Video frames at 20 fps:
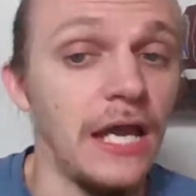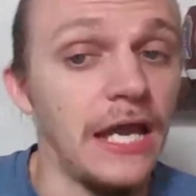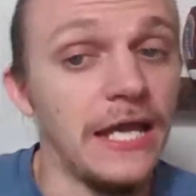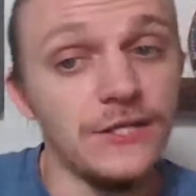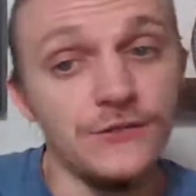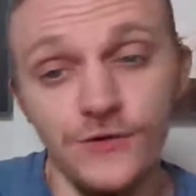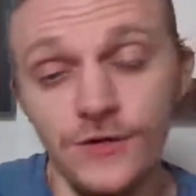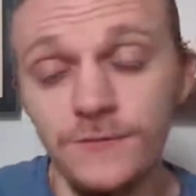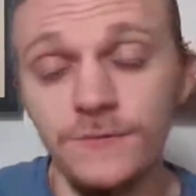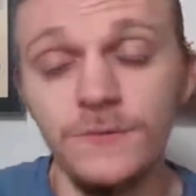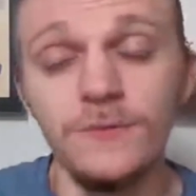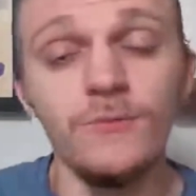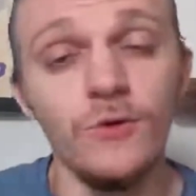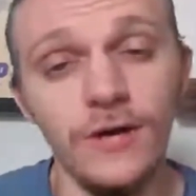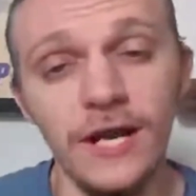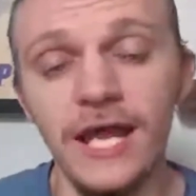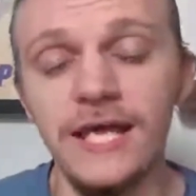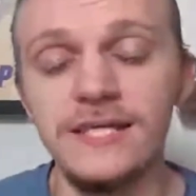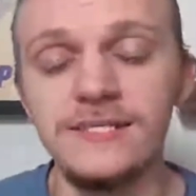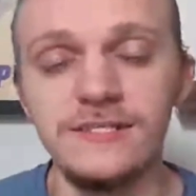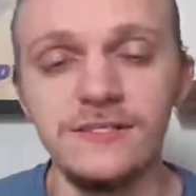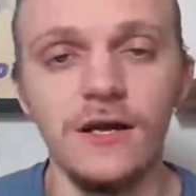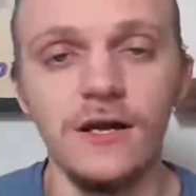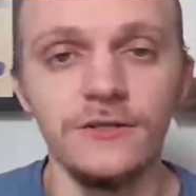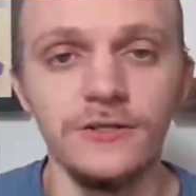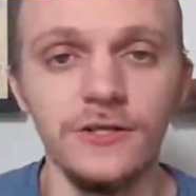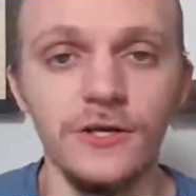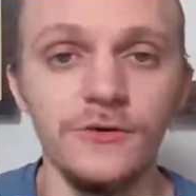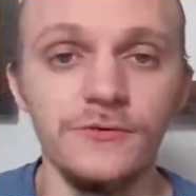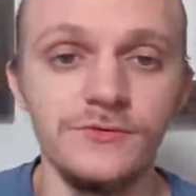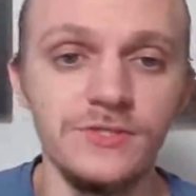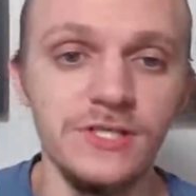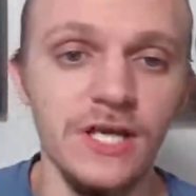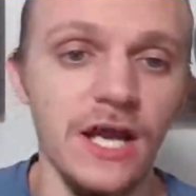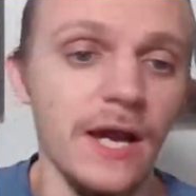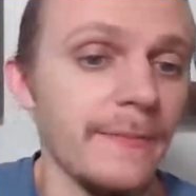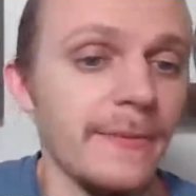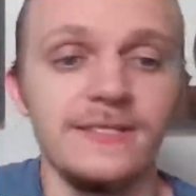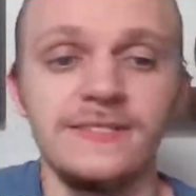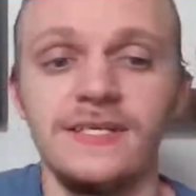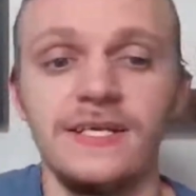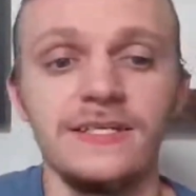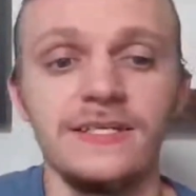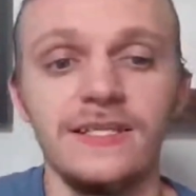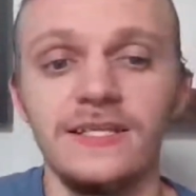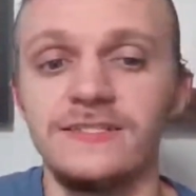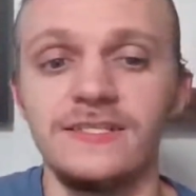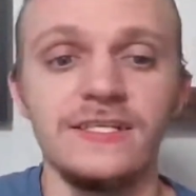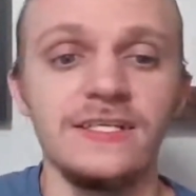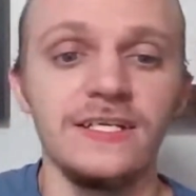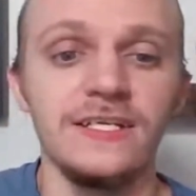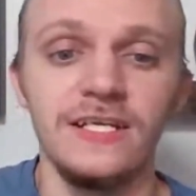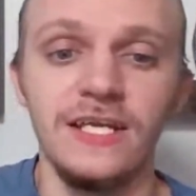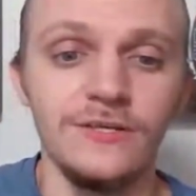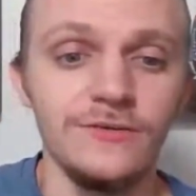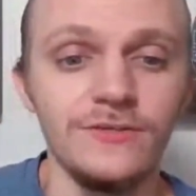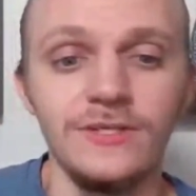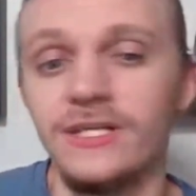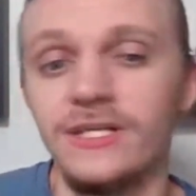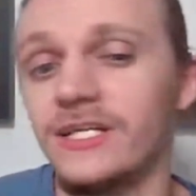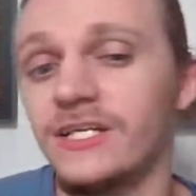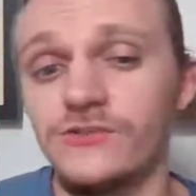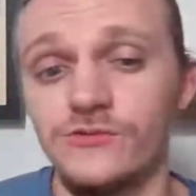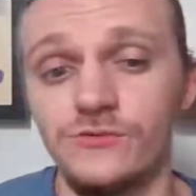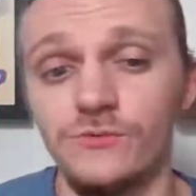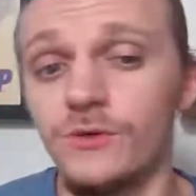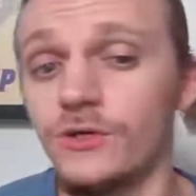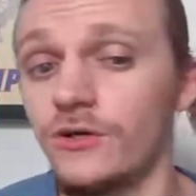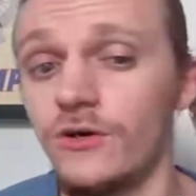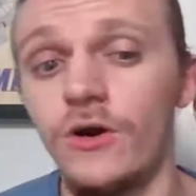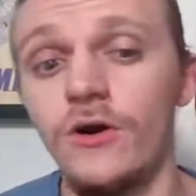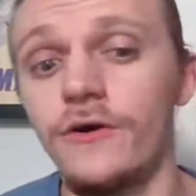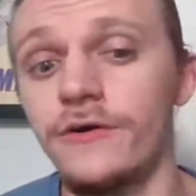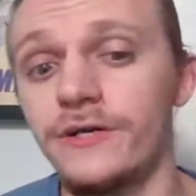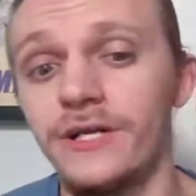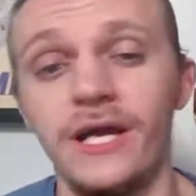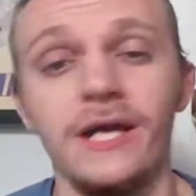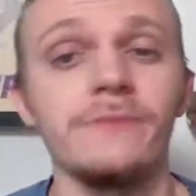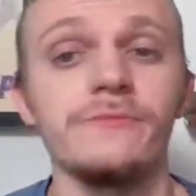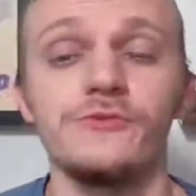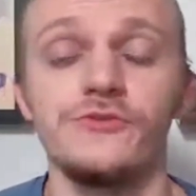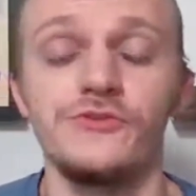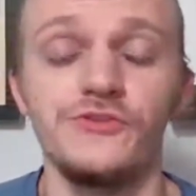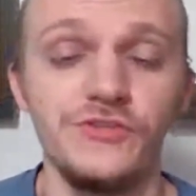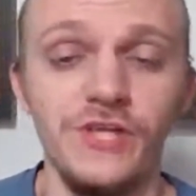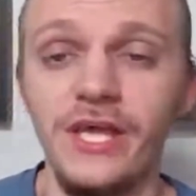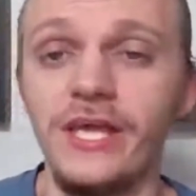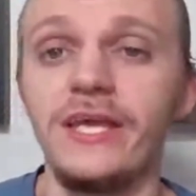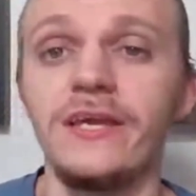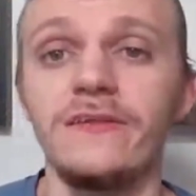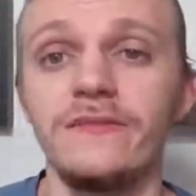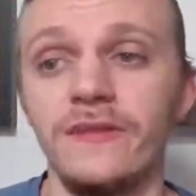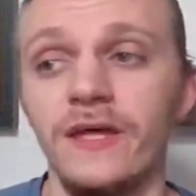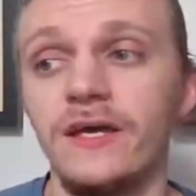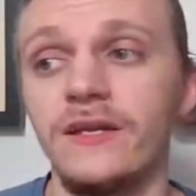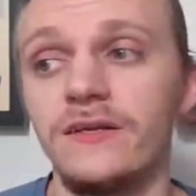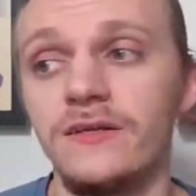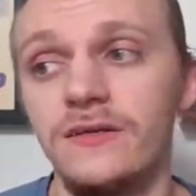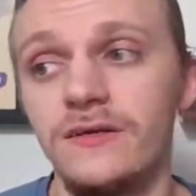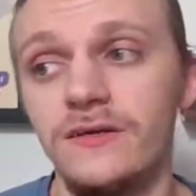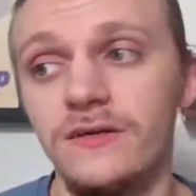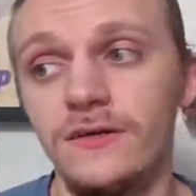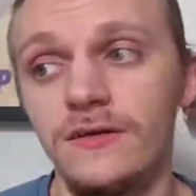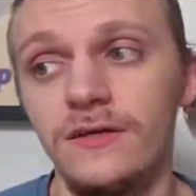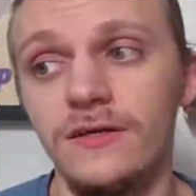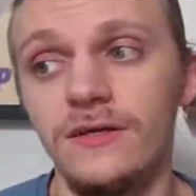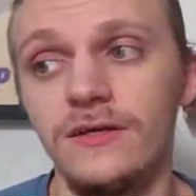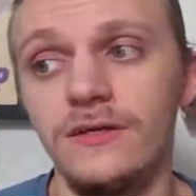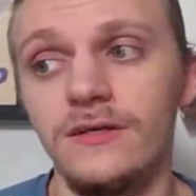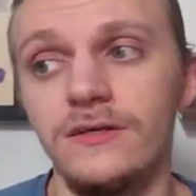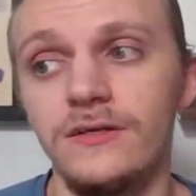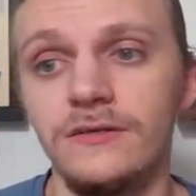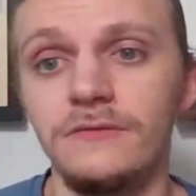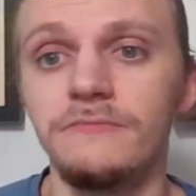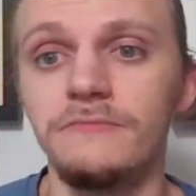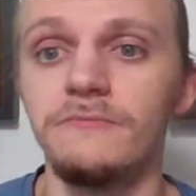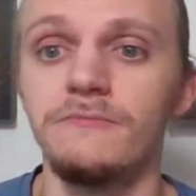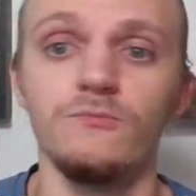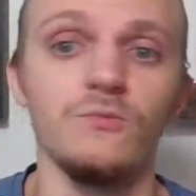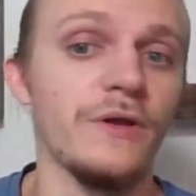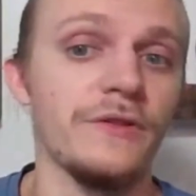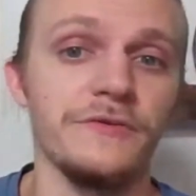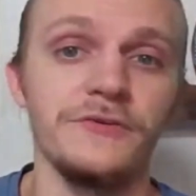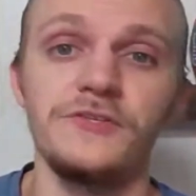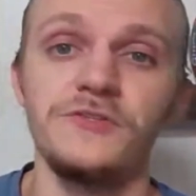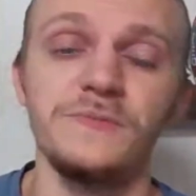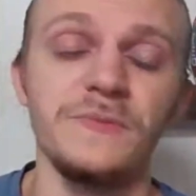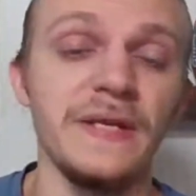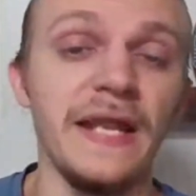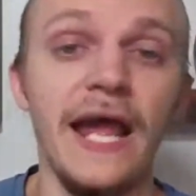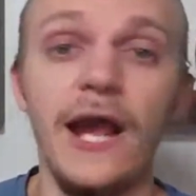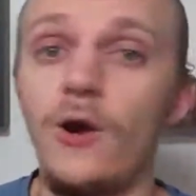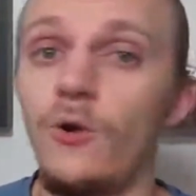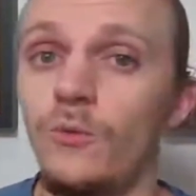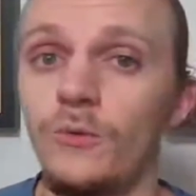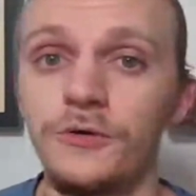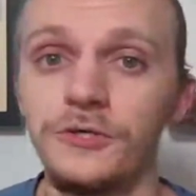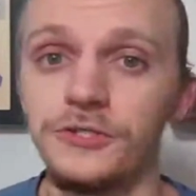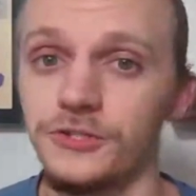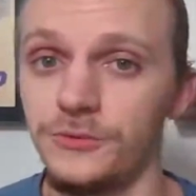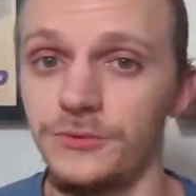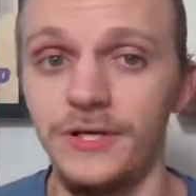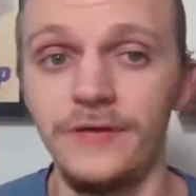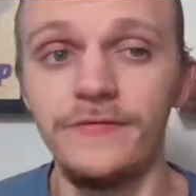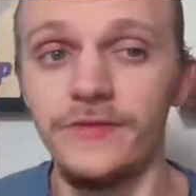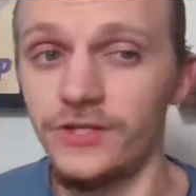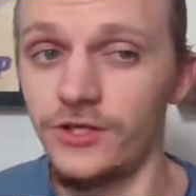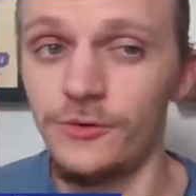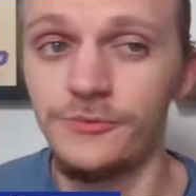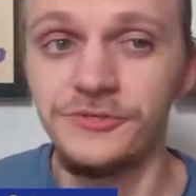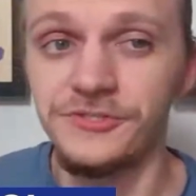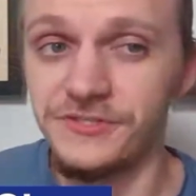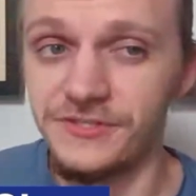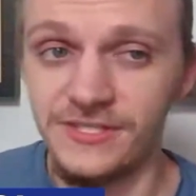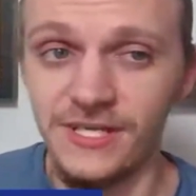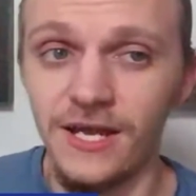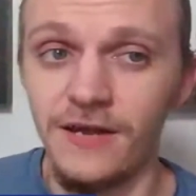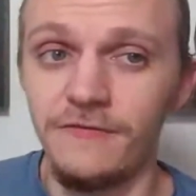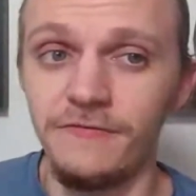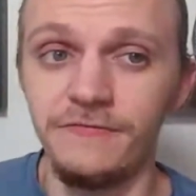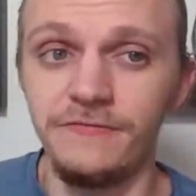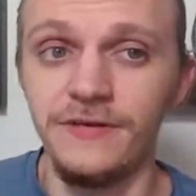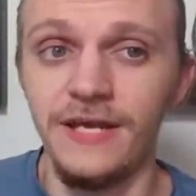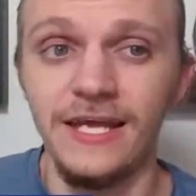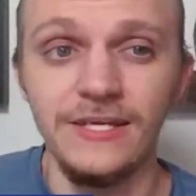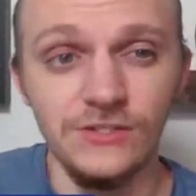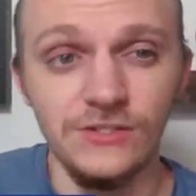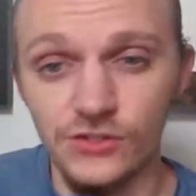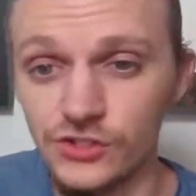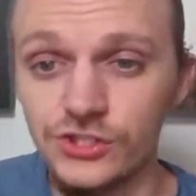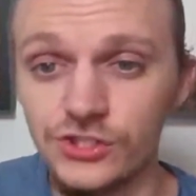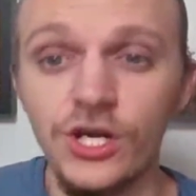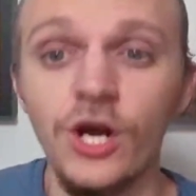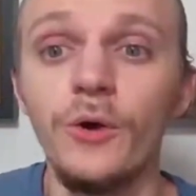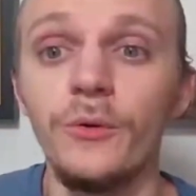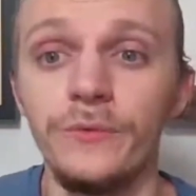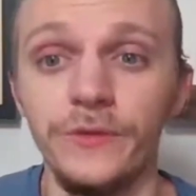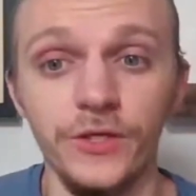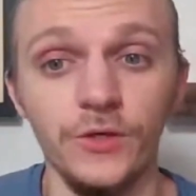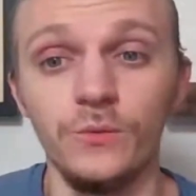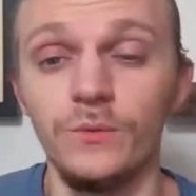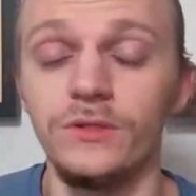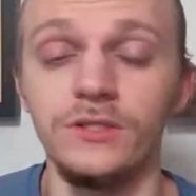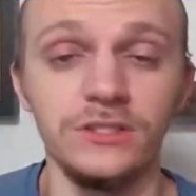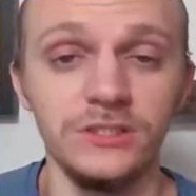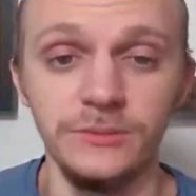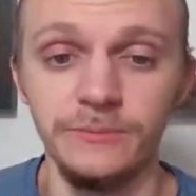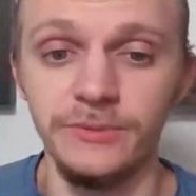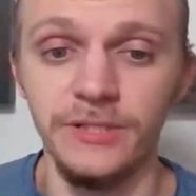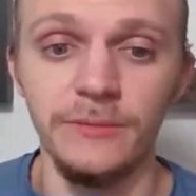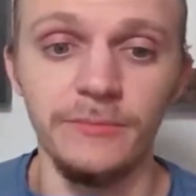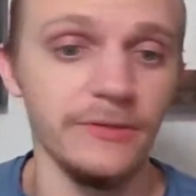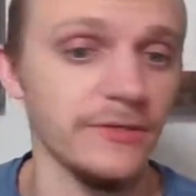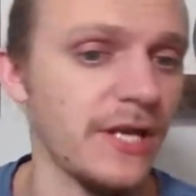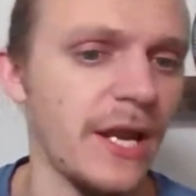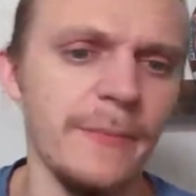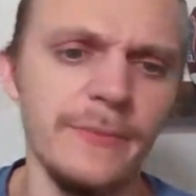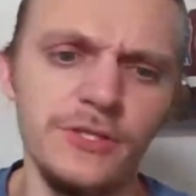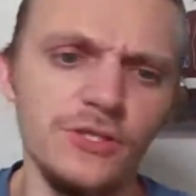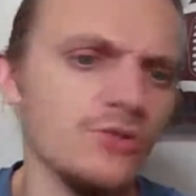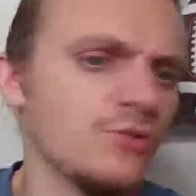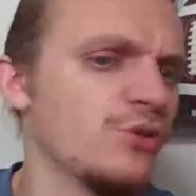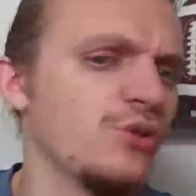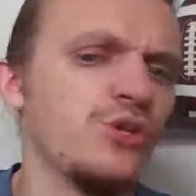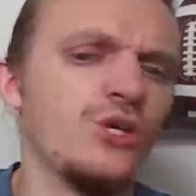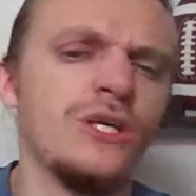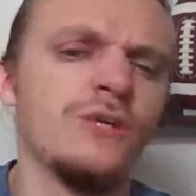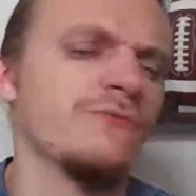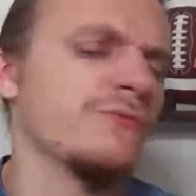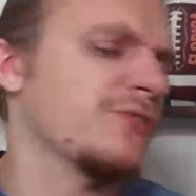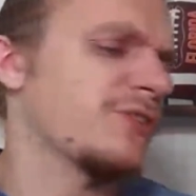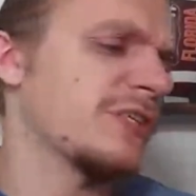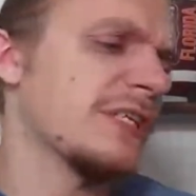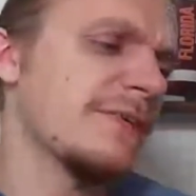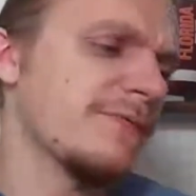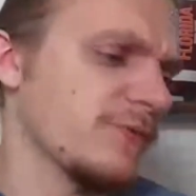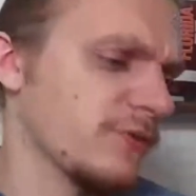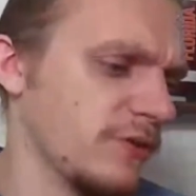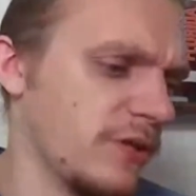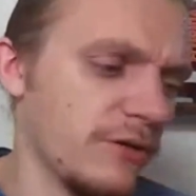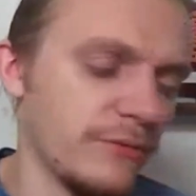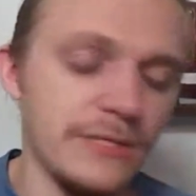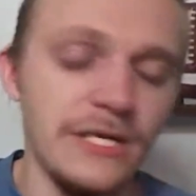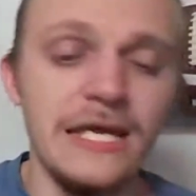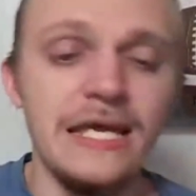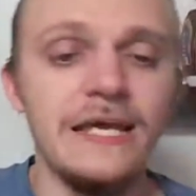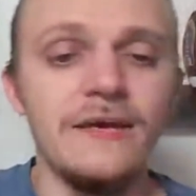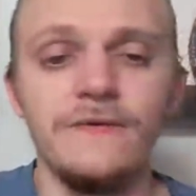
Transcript: And Trent Moore has gone ghost. I'm not saying that's an indicator that he doesn't work hard. I'm just saying that whether he's been outworked or whatever, the coaching staff has shown they're willing to play players. I mean, you could look at receiver alone.